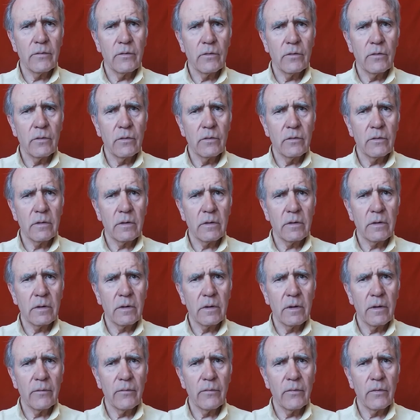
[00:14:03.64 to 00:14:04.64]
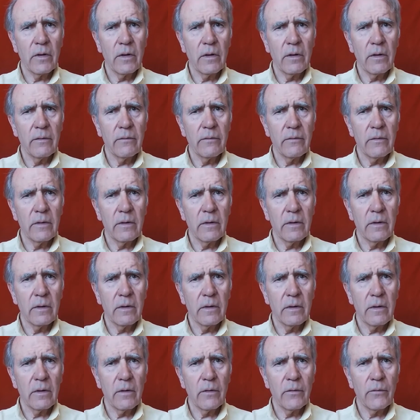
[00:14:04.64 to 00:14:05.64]
of truth, of love,
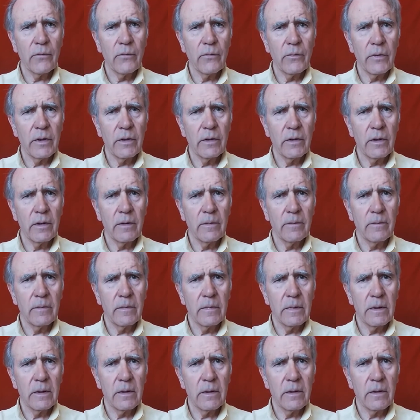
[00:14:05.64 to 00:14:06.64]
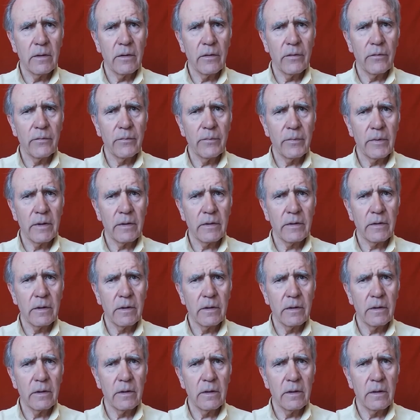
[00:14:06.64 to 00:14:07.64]
of freedom, of
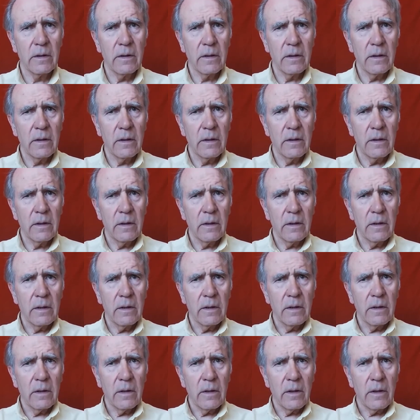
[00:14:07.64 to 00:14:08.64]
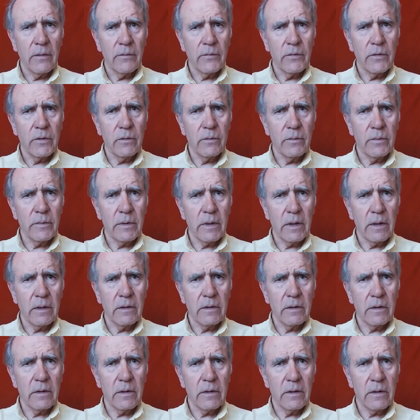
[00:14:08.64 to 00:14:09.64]
person, of
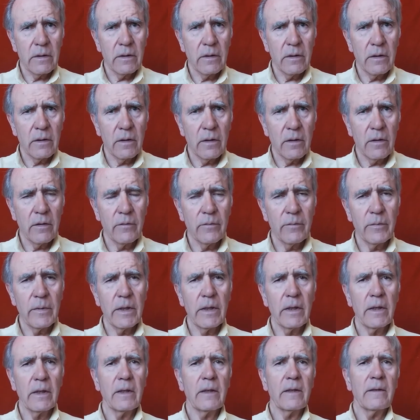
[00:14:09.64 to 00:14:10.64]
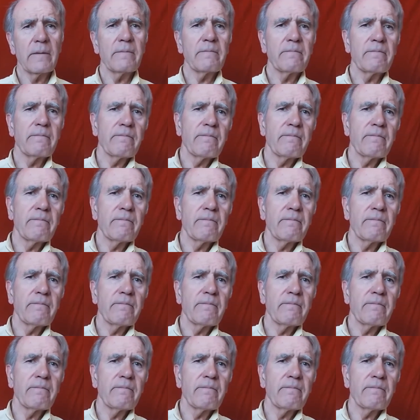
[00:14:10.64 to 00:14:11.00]
substance, of being.